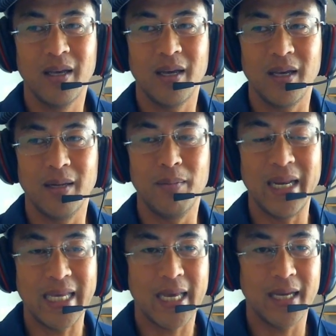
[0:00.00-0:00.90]
in
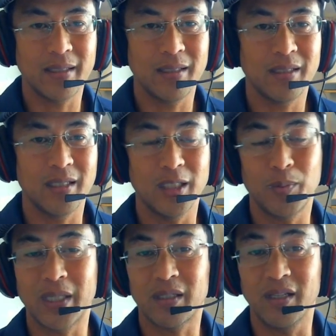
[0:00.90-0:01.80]
many cases,
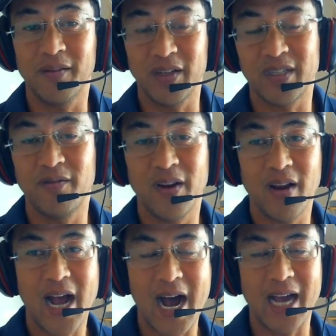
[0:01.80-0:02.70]
especially if it's a
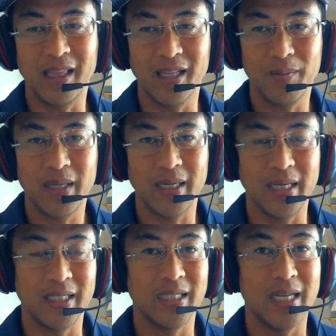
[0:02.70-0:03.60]
very high limit,
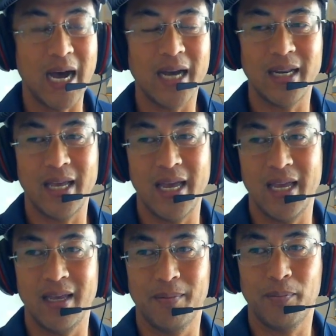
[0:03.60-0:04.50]
is not
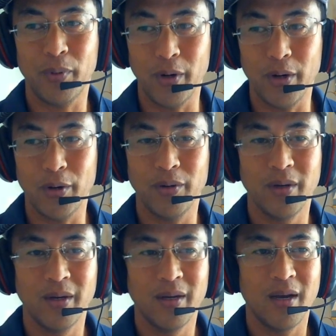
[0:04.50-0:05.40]
a pro.
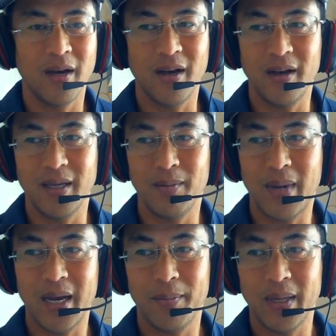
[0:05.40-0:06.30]
In
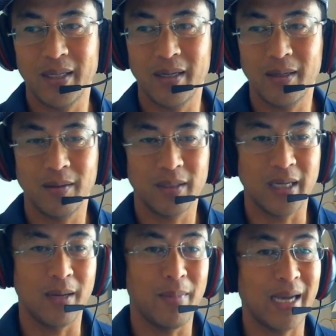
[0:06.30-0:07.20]
my opinion,
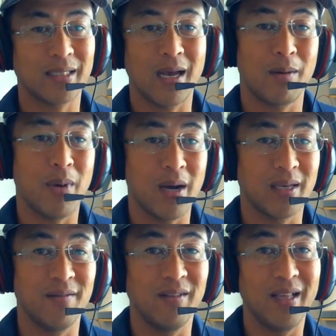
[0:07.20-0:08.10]
say a max
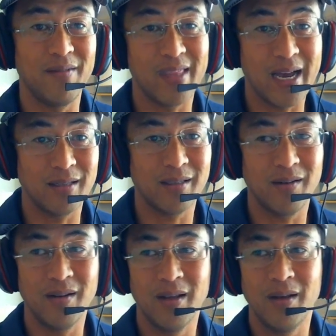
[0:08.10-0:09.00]
out-of-pocket of
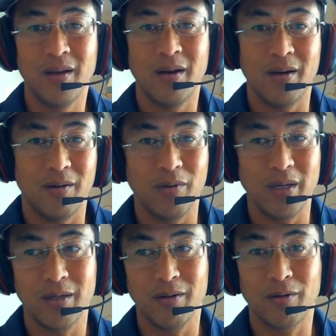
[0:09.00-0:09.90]
$11,000
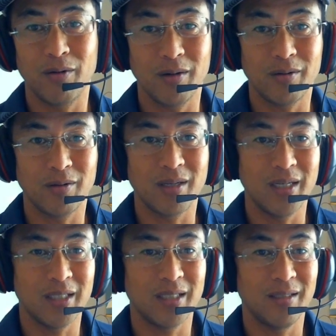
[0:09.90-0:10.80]
when you're in critical
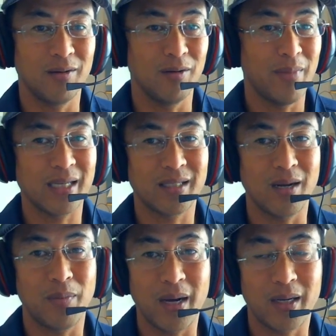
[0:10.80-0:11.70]
condition, or max
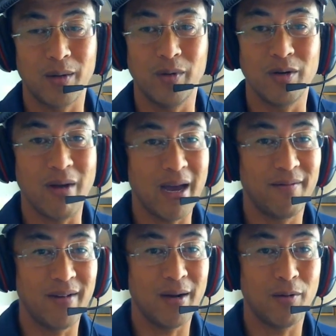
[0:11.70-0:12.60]
out-of-pocket when you're out
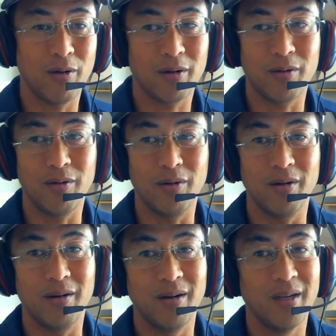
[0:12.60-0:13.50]
of network,
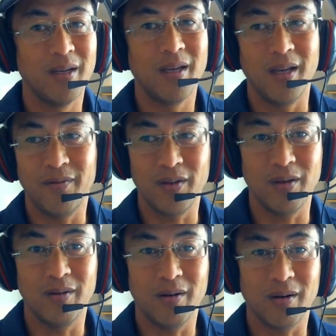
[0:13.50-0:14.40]
or if
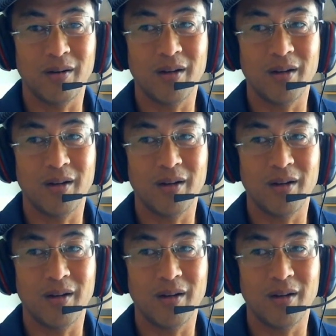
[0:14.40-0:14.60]
you are